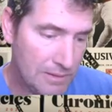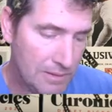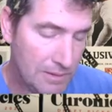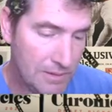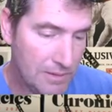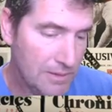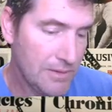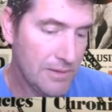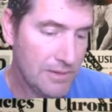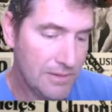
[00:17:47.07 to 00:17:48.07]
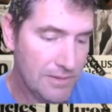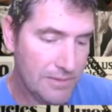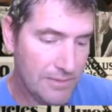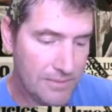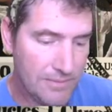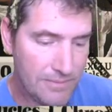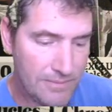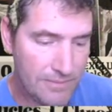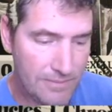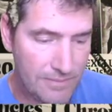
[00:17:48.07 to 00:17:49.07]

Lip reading: No one is speaking in this clip.